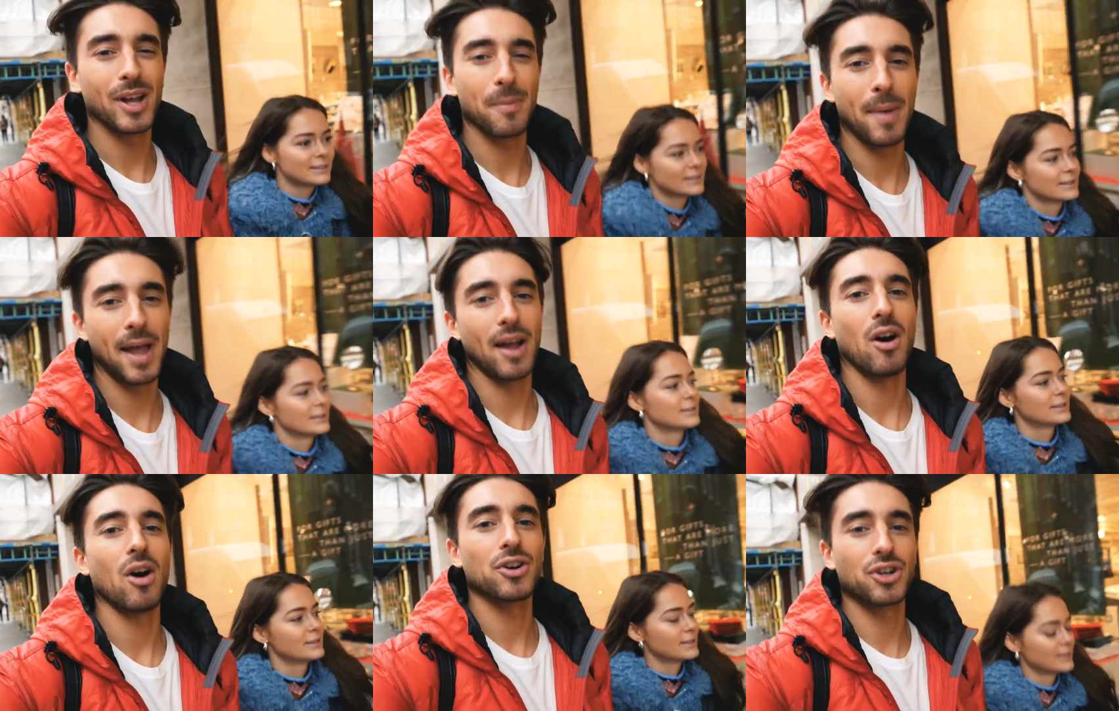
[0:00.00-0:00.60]
Speaker 1: we can
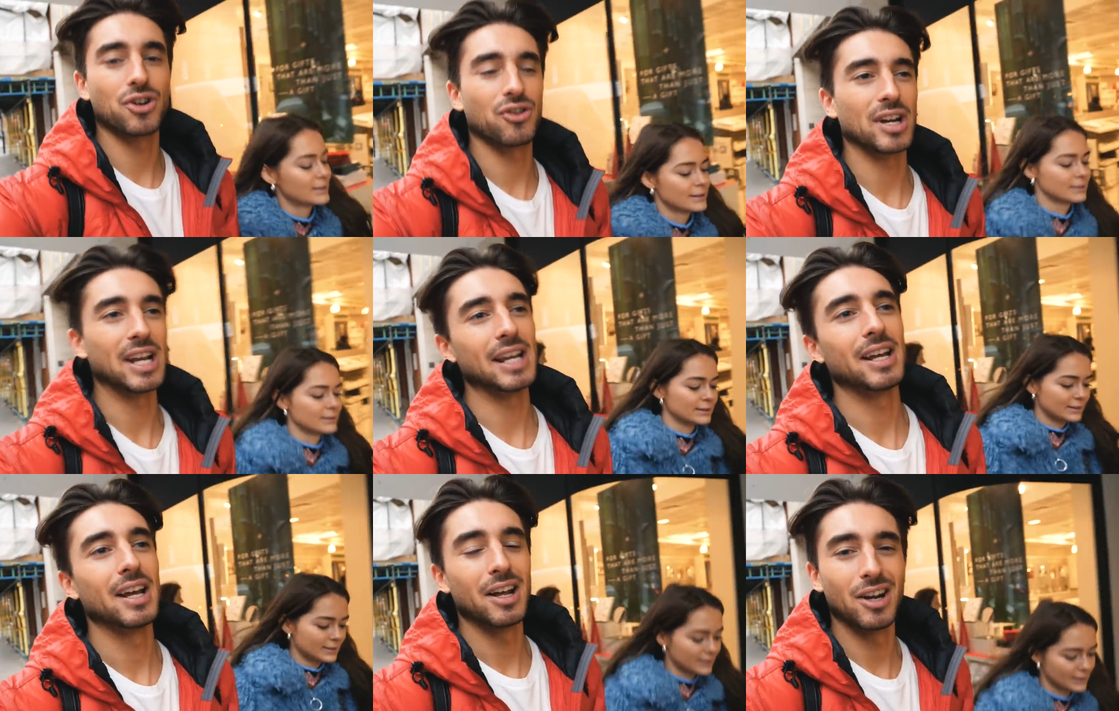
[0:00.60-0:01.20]
make our
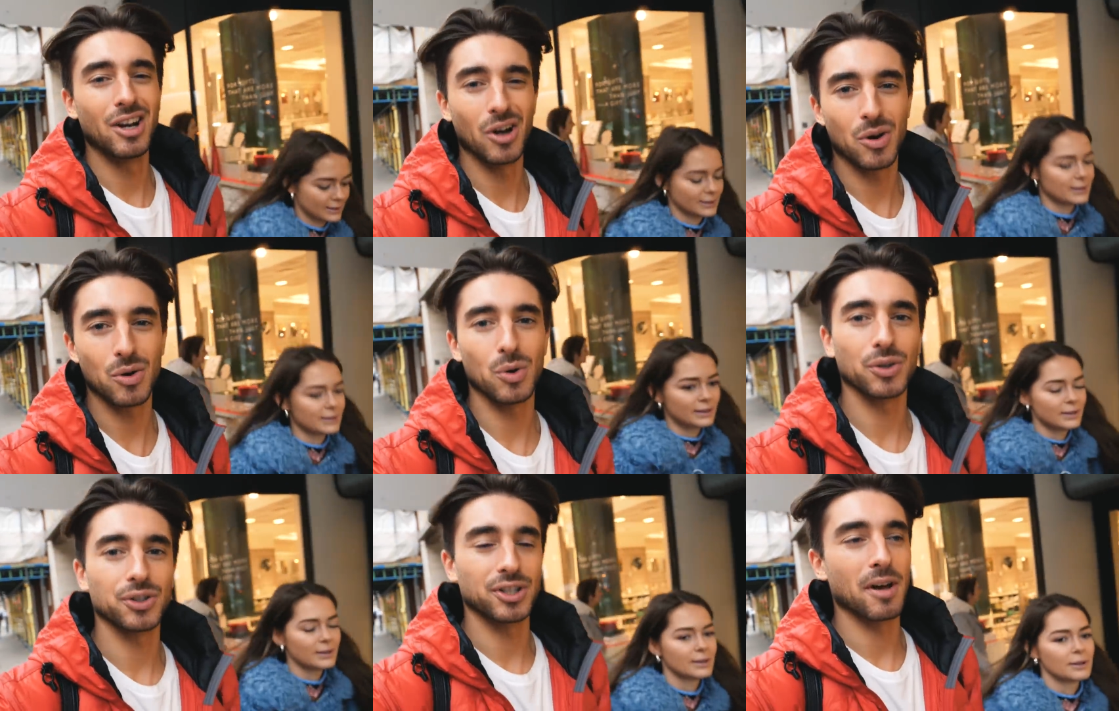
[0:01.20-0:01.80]
tree look
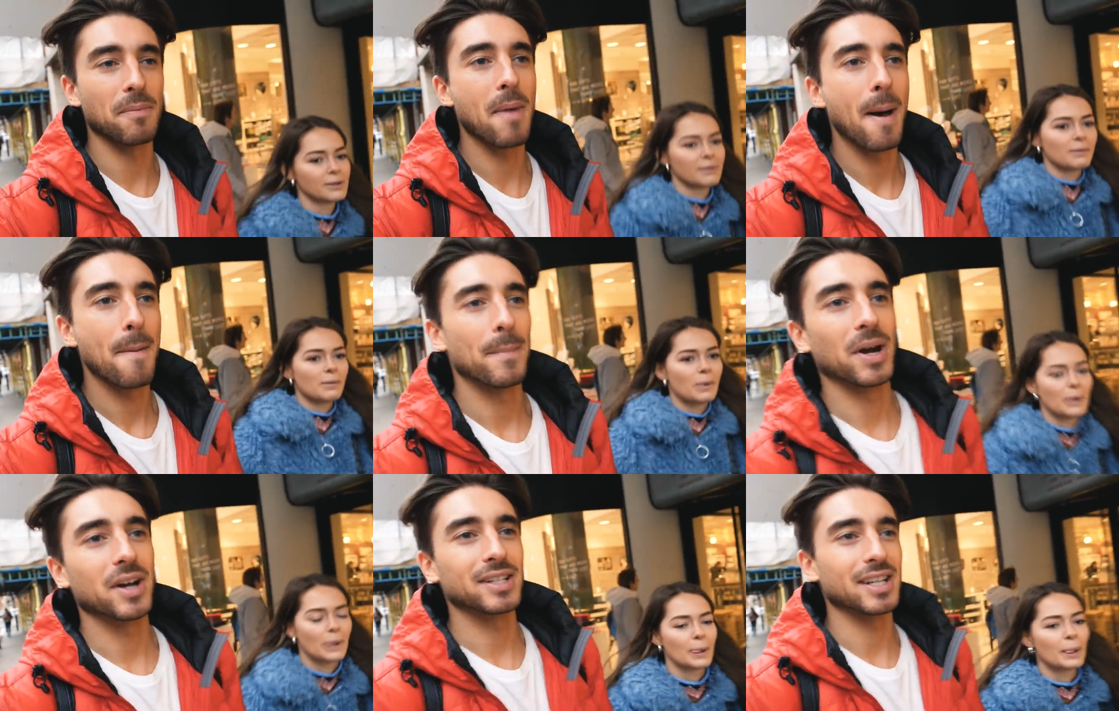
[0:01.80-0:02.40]
awesome
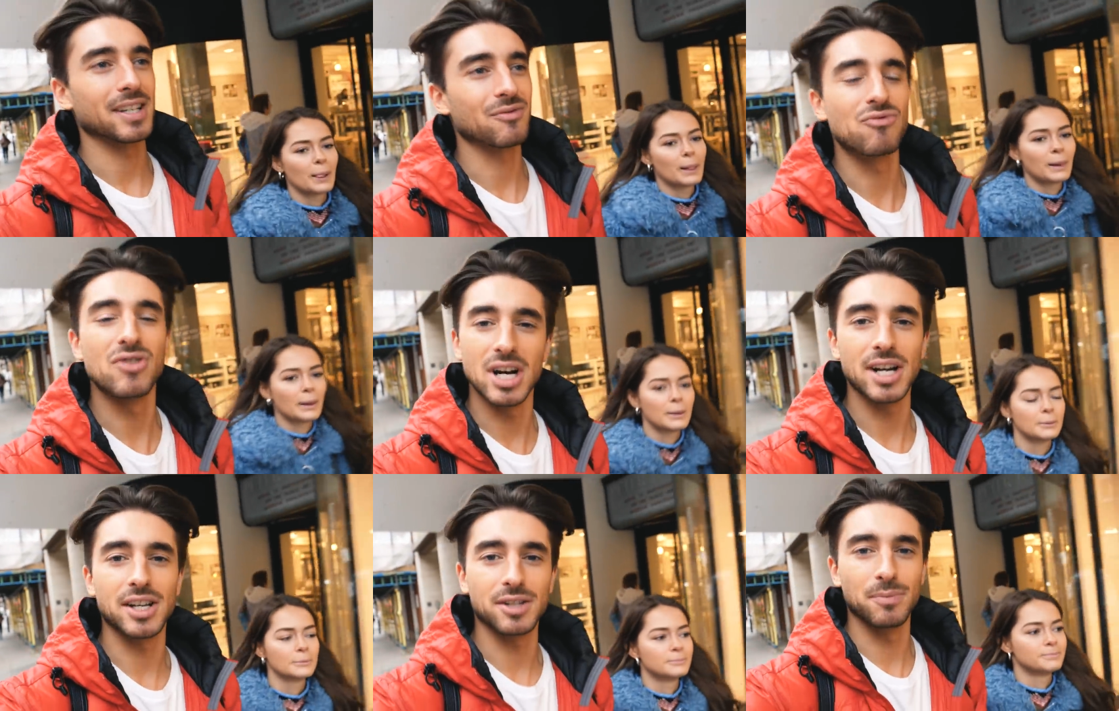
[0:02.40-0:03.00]
because it's
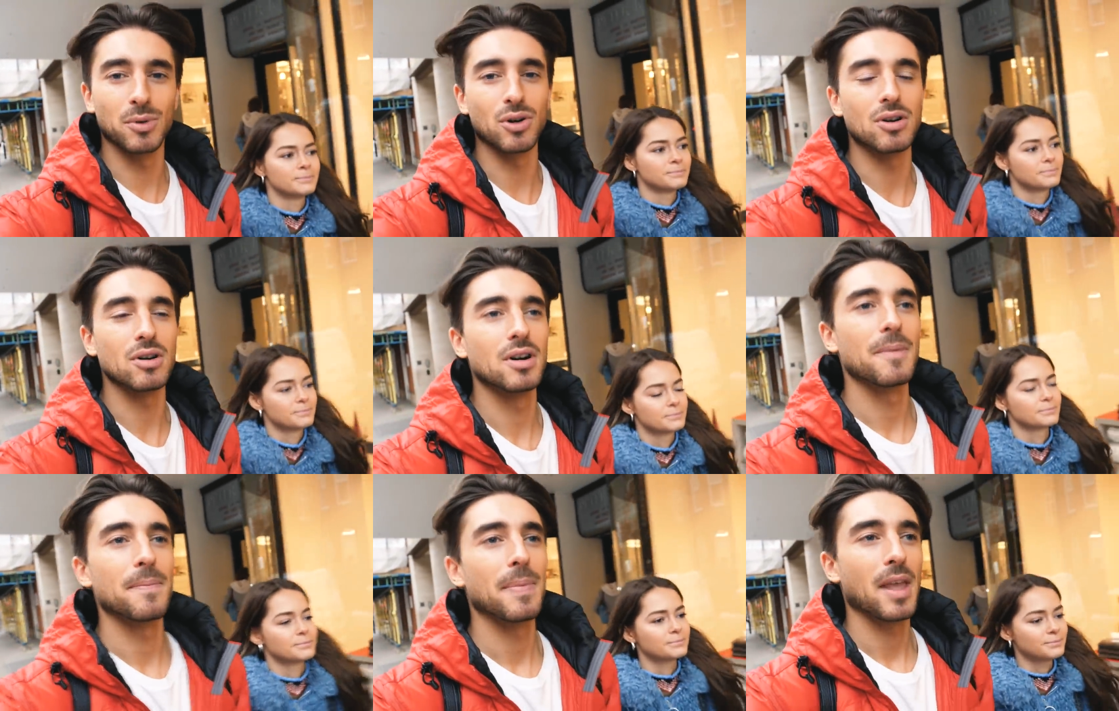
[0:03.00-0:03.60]
really small,
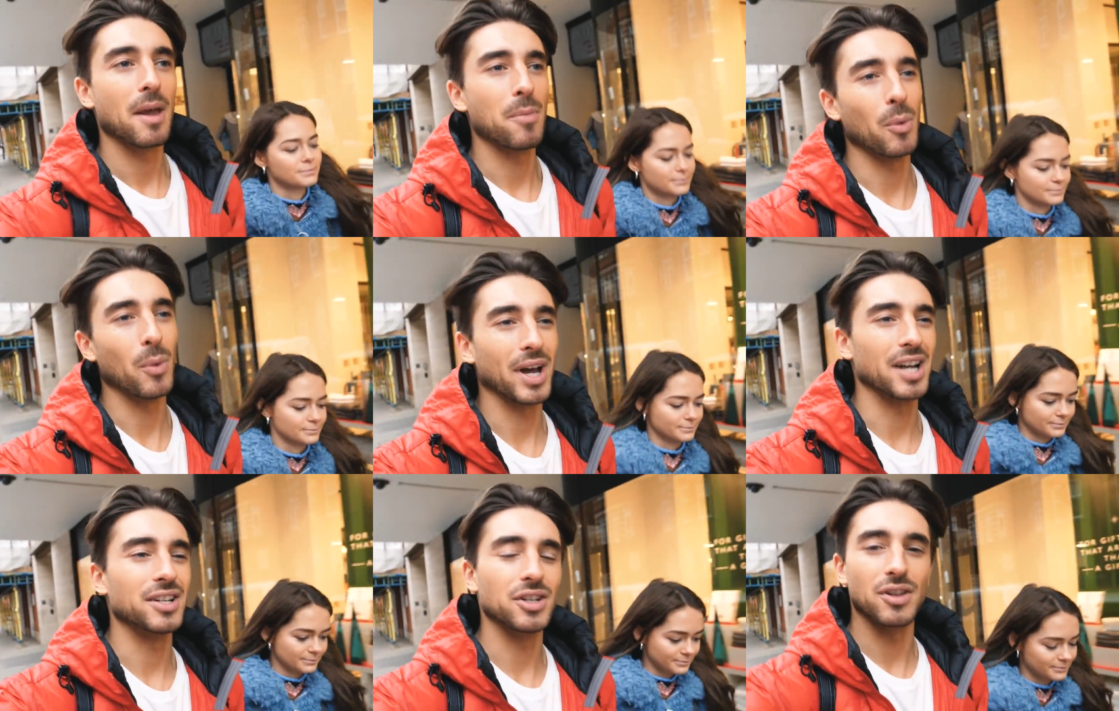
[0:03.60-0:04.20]
but
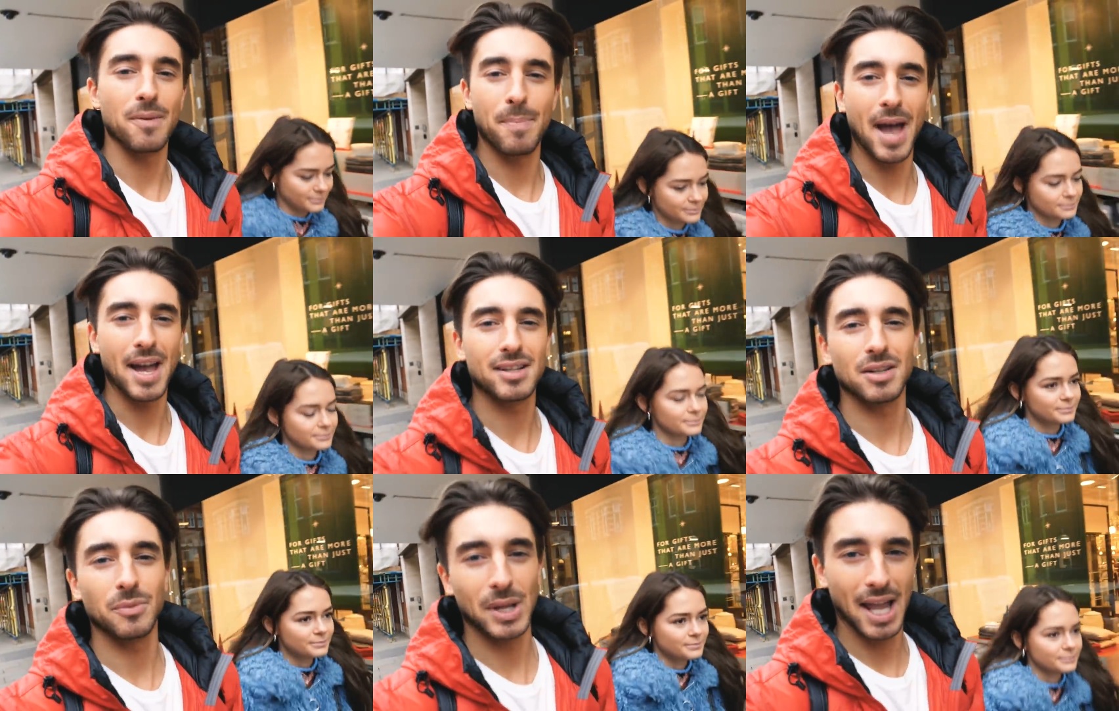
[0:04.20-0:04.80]
we're going to do the
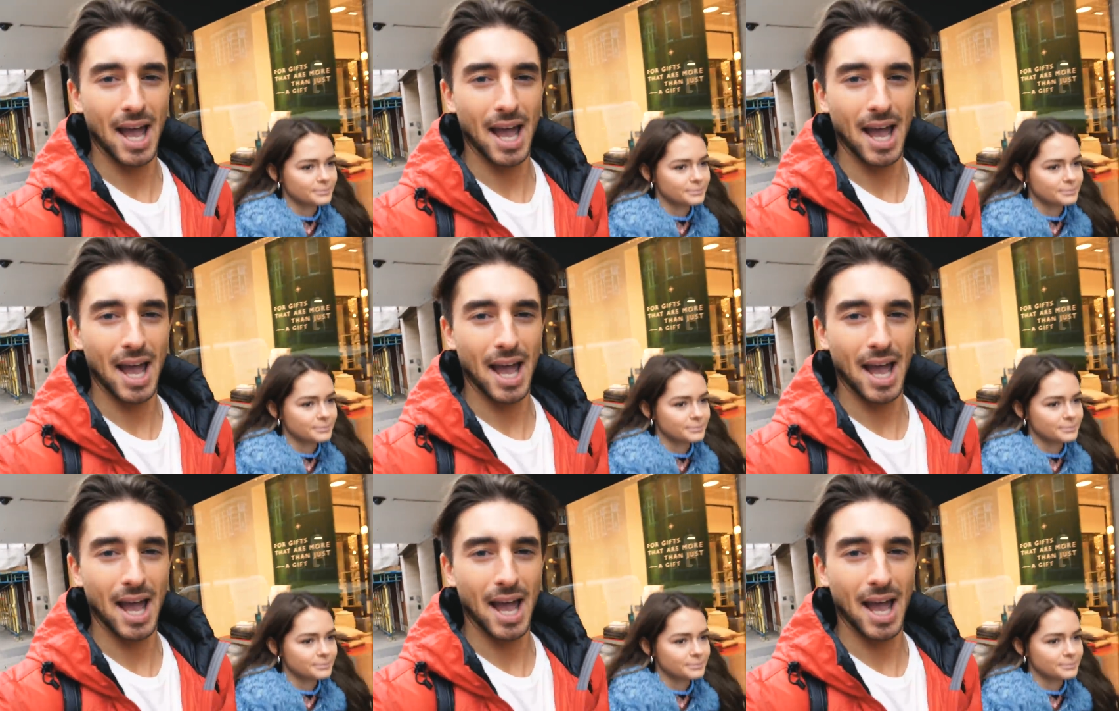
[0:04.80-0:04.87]
best that we